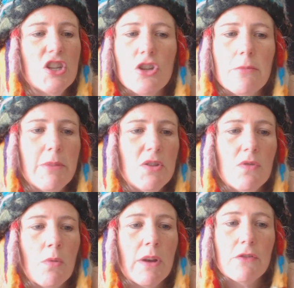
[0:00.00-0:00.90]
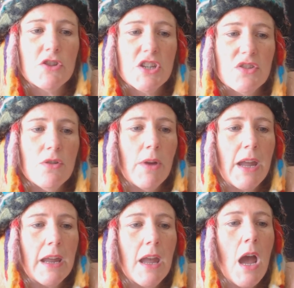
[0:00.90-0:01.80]
then she shouldn't be doing whatever she's
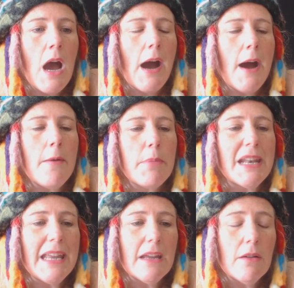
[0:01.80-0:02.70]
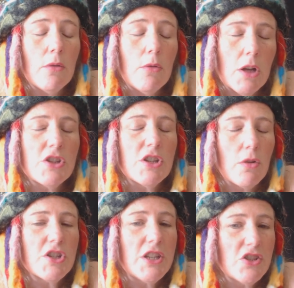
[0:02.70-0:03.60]
doing. Or
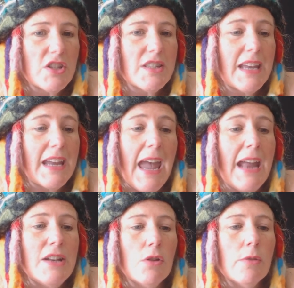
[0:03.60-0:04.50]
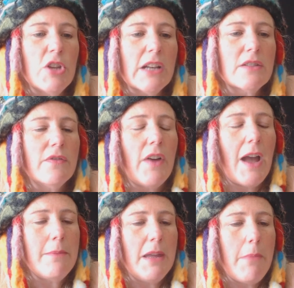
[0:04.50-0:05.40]
she should say, hey, don't
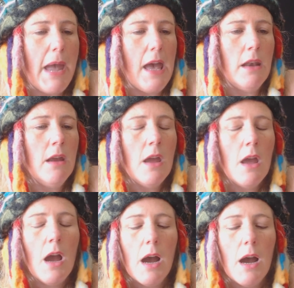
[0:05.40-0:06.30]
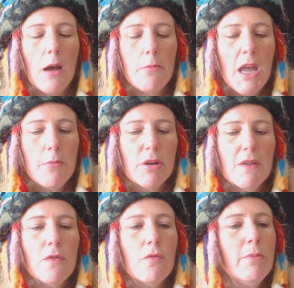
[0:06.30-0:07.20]
objectify me, man. But
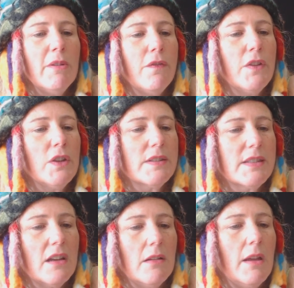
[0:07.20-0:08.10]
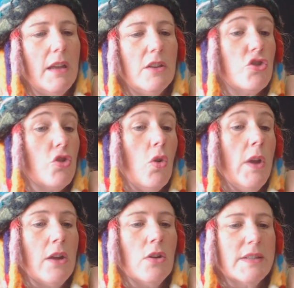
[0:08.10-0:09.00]
if a woman feels
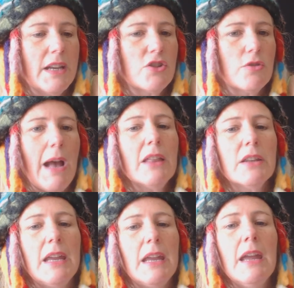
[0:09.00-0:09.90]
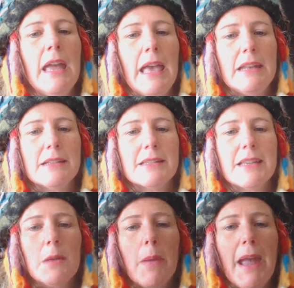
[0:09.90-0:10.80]
enjoying her sexuality and is
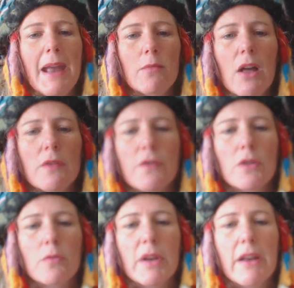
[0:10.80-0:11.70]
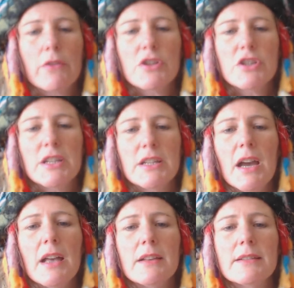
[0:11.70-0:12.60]
getting paid well for whatever she
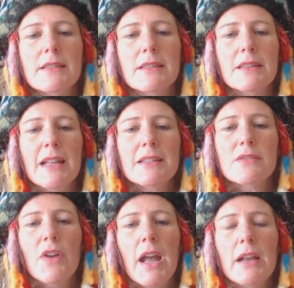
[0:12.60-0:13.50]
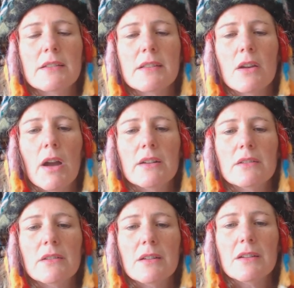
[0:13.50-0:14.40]
does, then that's fine. So I
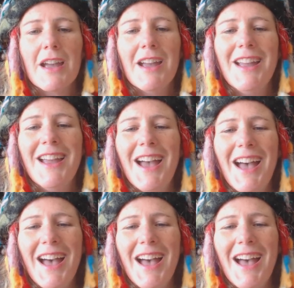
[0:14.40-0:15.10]
don't, okay.